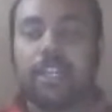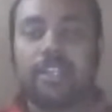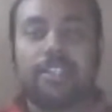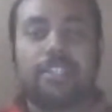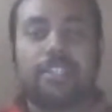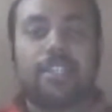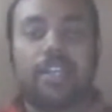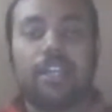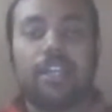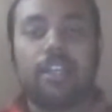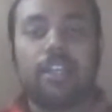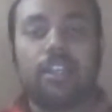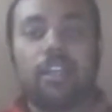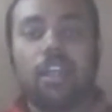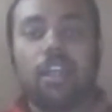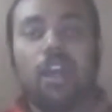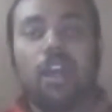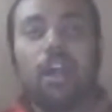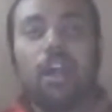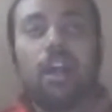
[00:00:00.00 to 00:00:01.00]
there.
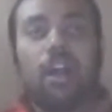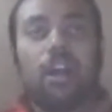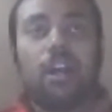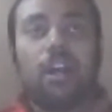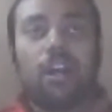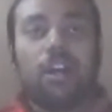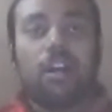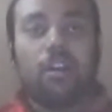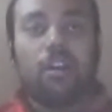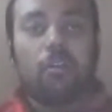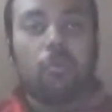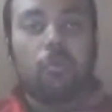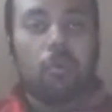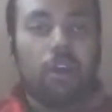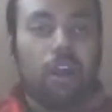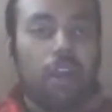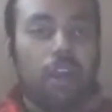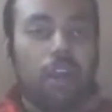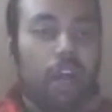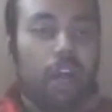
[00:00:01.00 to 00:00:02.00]
Uh,
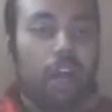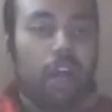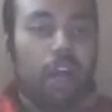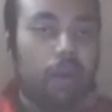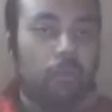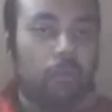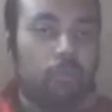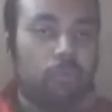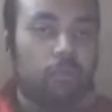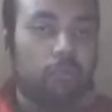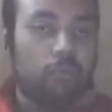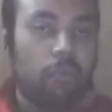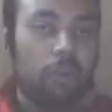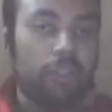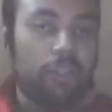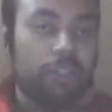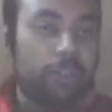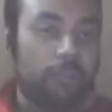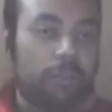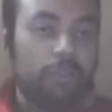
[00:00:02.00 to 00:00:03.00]
what you
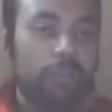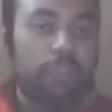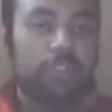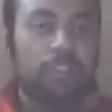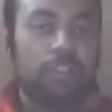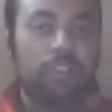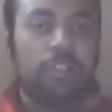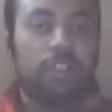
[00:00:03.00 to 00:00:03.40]
uh,